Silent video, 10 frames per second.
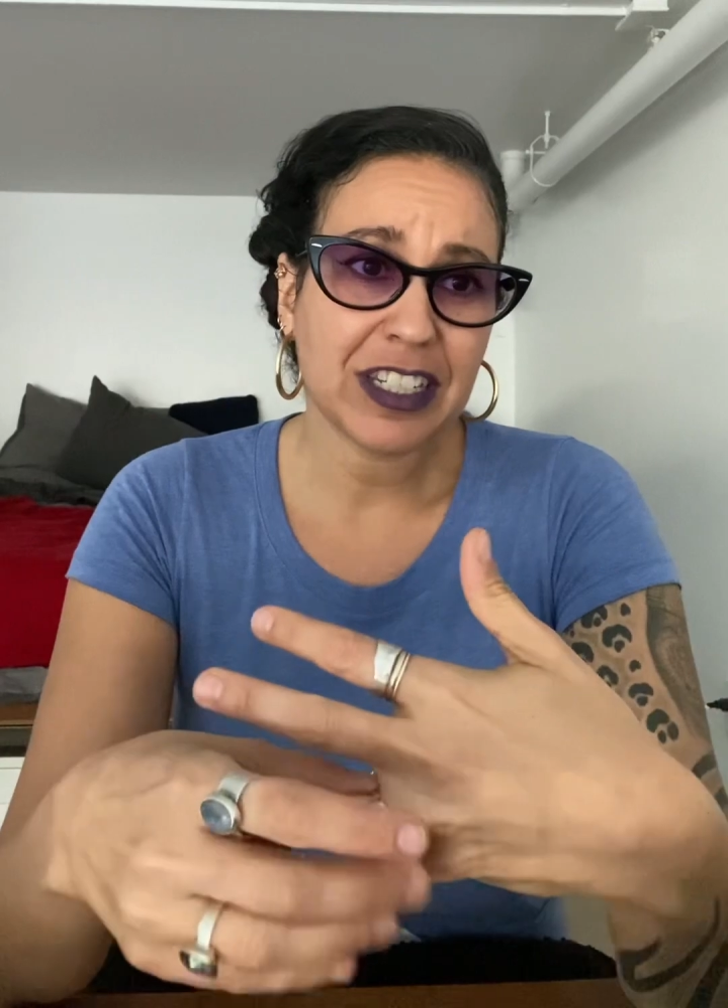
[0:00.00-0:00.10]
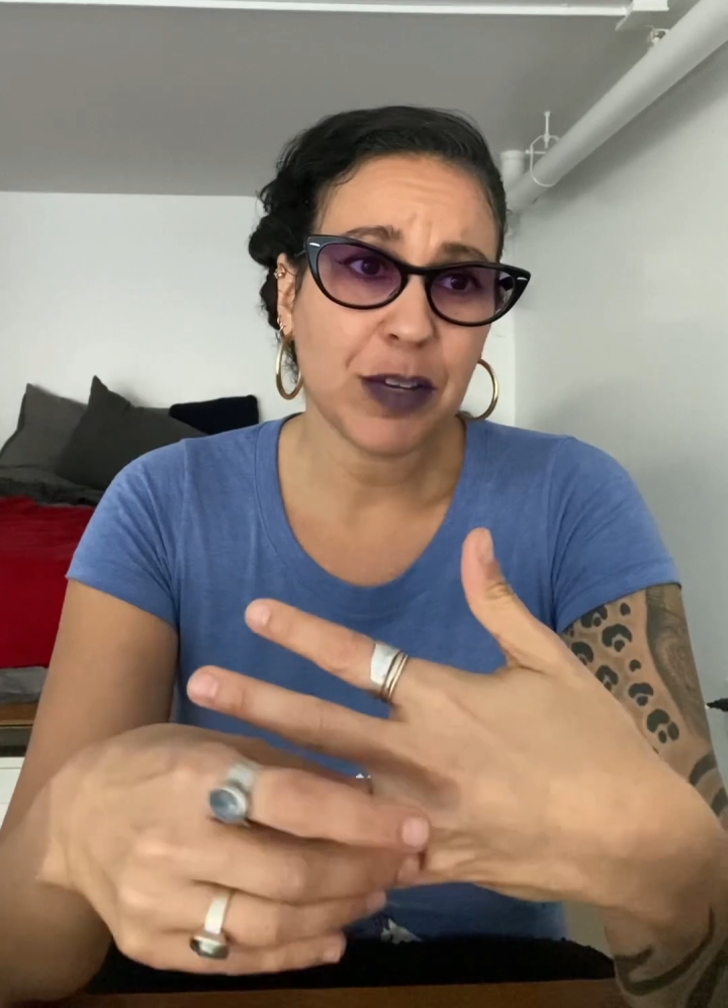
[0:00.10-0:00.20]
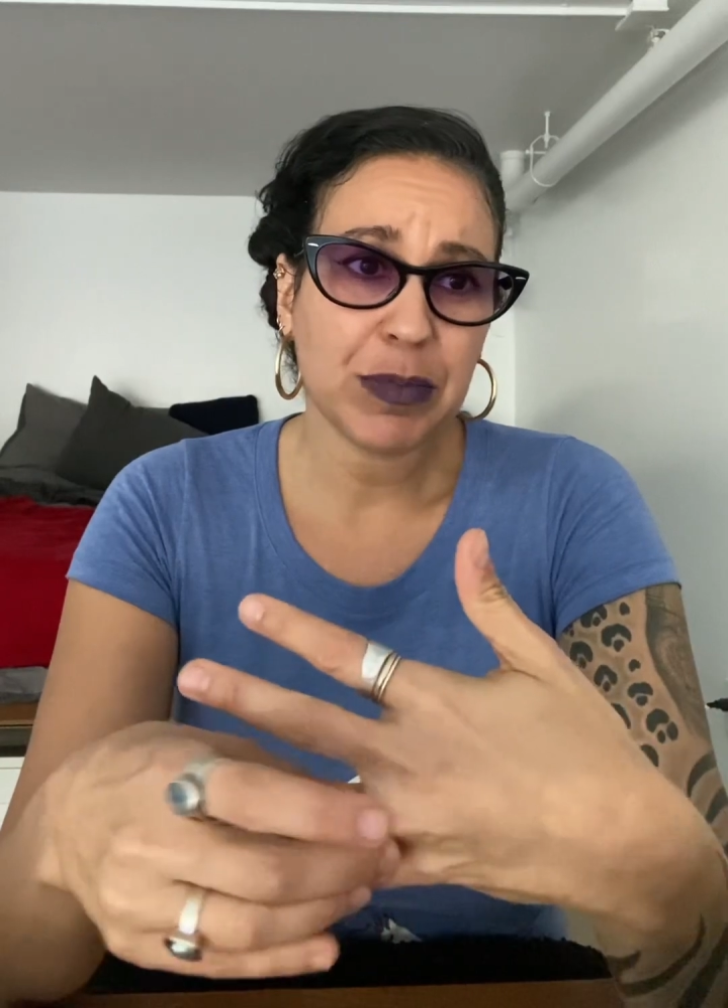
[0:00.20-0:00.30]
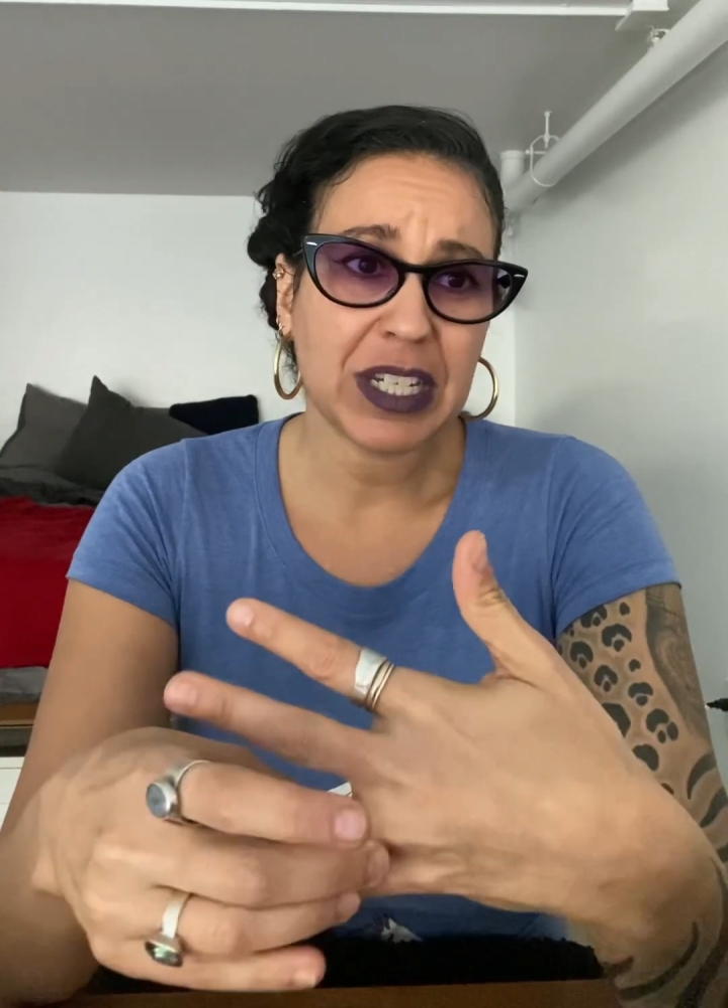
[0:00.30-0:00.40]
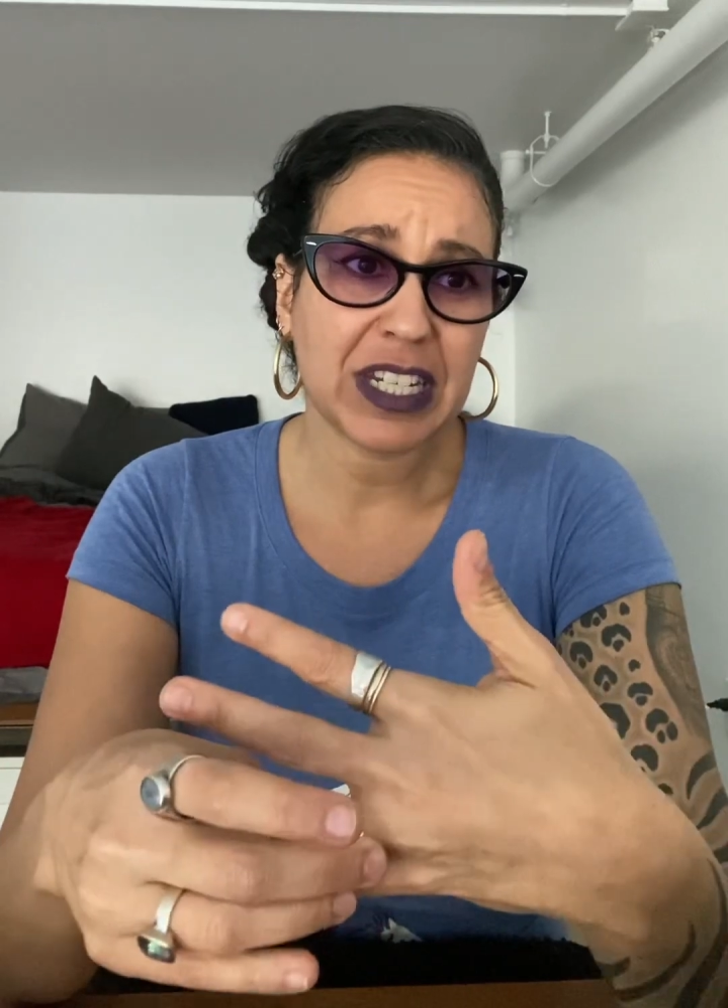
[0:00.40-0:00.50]

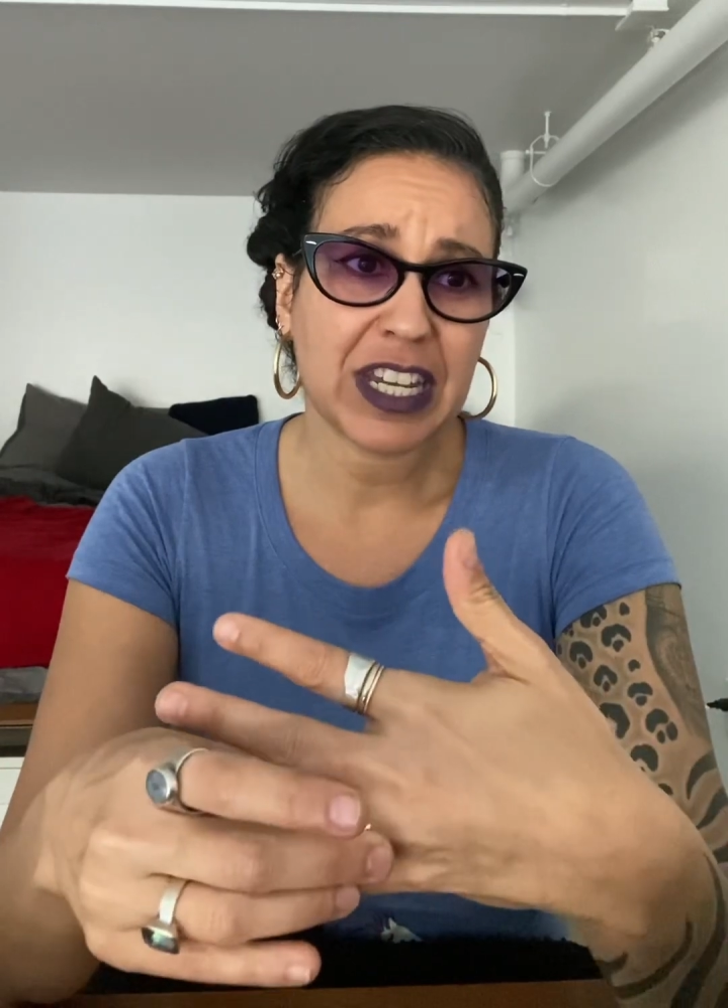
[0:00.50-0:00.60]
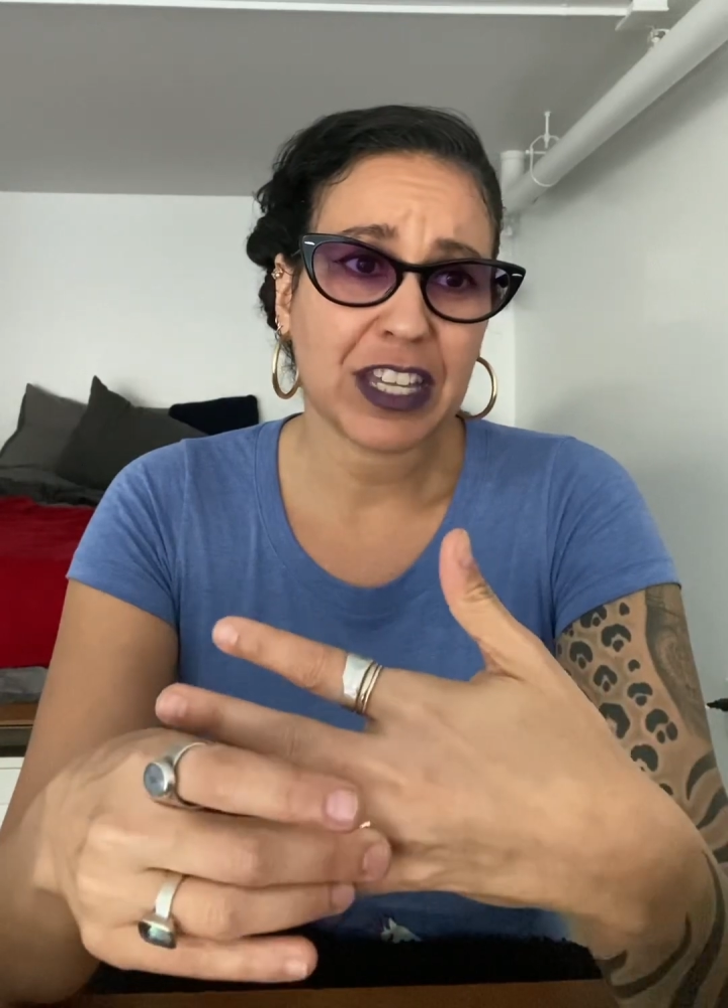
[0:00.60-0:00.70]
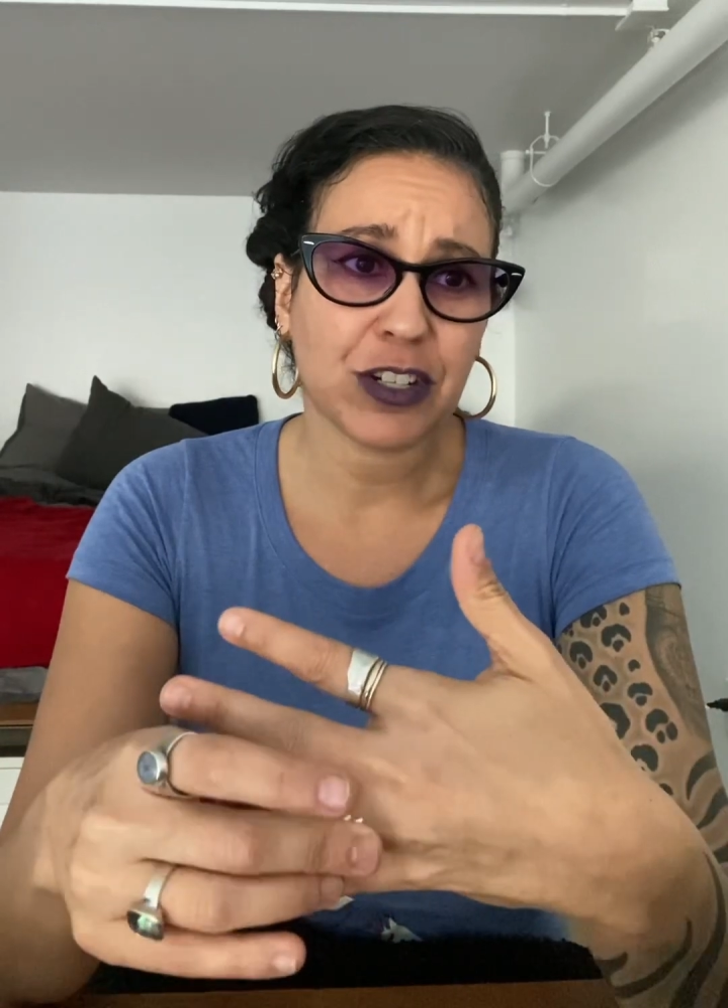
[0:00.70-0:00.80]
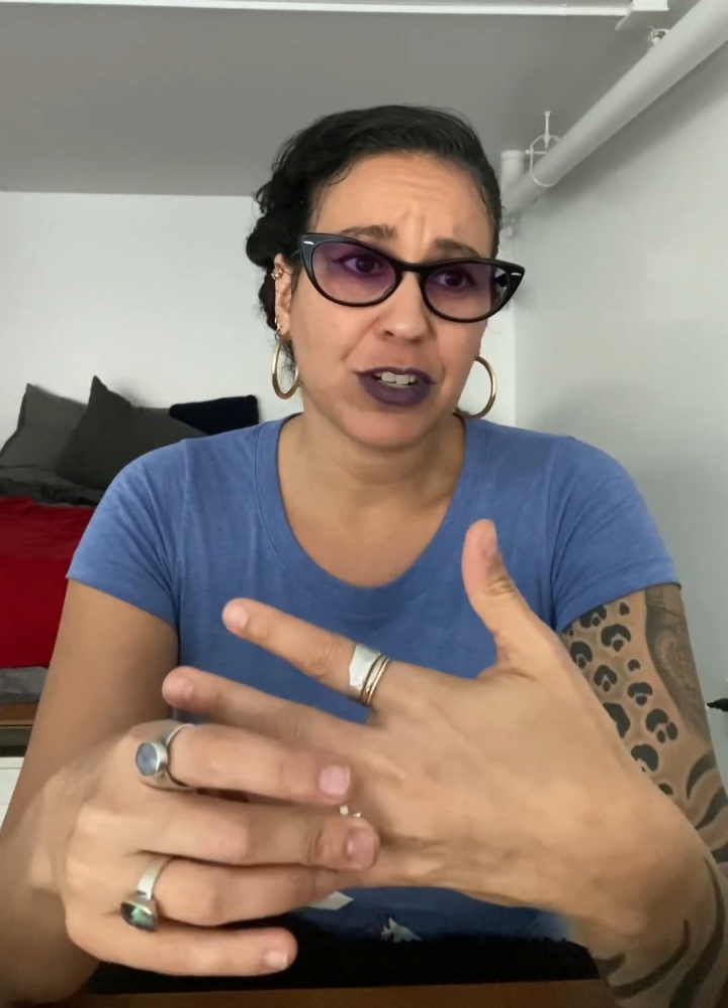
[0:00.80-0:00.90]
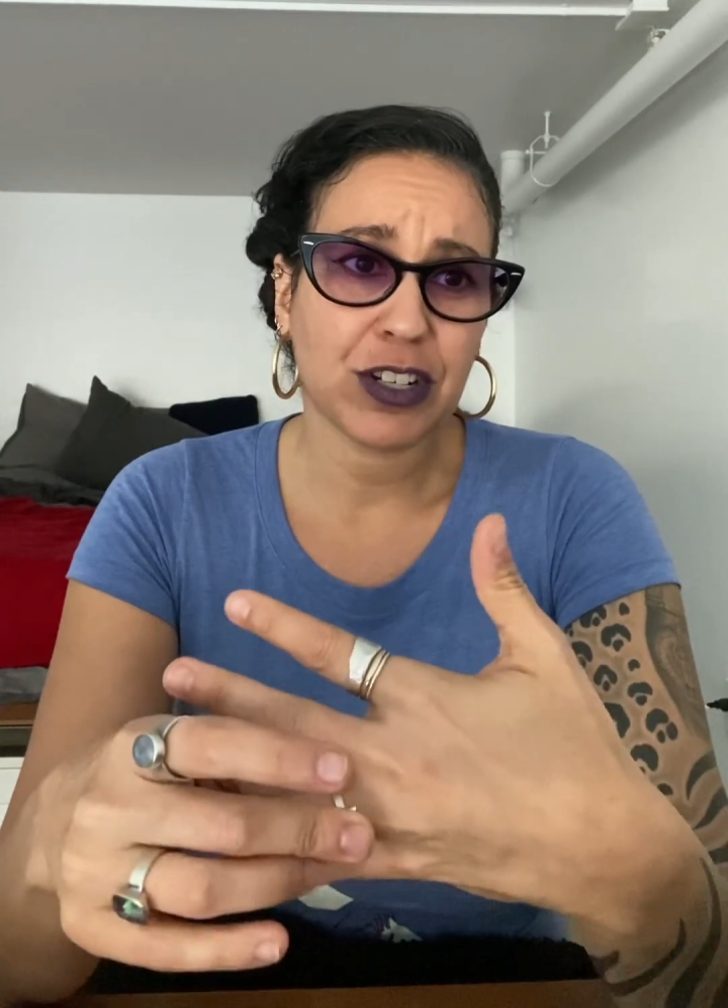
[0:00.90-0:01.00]
something
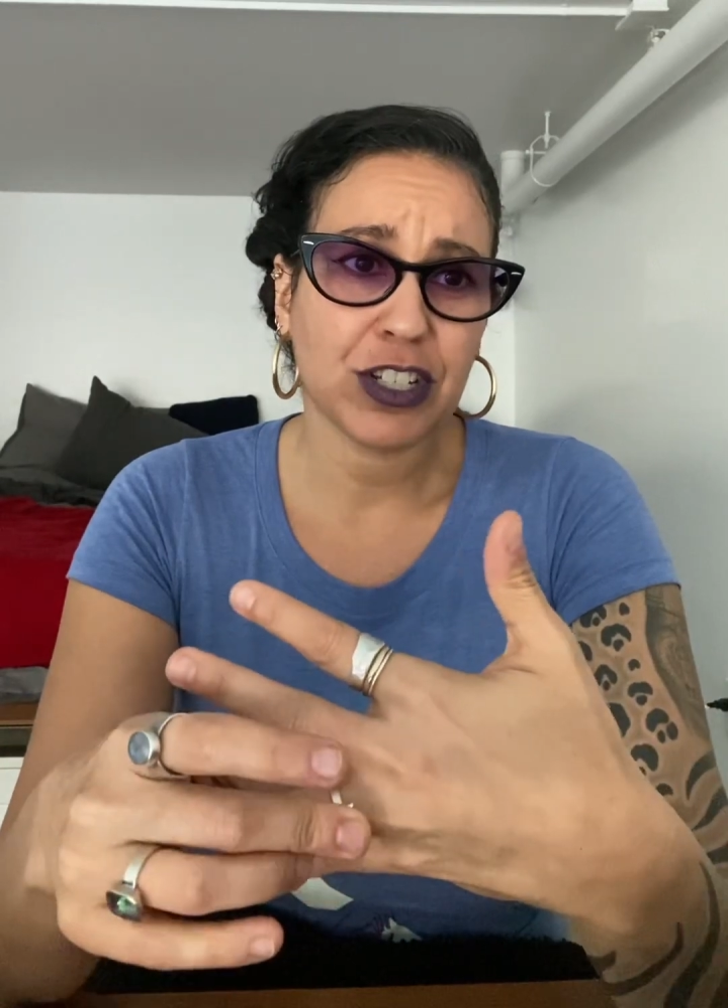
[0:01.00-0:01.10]
together.